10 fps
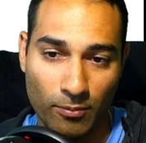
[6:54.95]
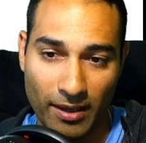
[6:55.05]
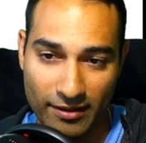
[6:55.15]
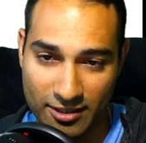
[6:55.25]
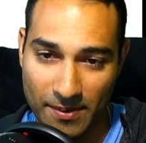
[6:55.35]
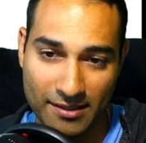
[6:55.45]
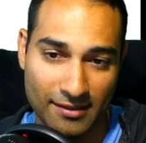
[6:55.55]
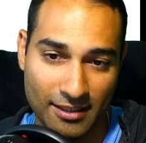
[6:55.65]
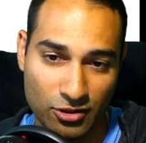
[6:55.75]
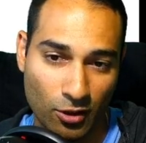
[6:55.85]
and Specter
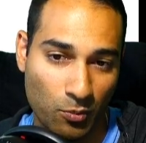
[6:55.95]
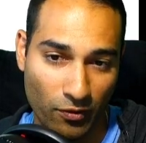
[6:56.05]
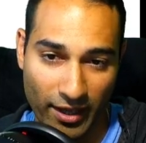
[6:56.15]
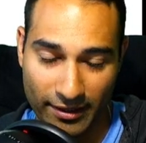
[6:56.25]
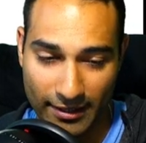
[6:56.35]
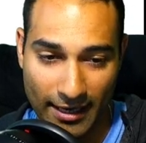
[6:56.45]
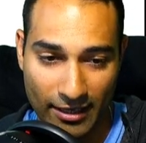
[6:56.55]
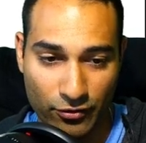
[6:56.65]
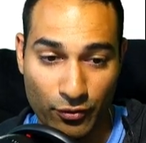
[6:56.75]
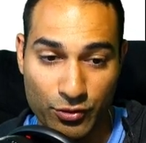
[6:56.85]
Desktop will then connect
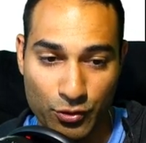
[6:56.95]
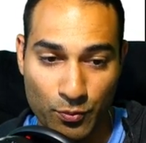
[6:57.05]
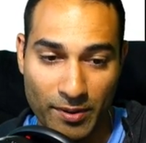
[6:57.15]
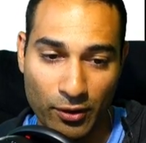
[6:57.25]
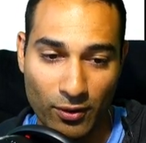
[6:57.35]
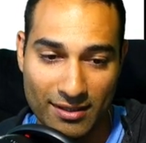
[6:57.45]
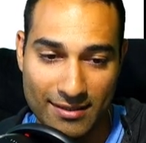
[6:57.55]
through to bitcoind.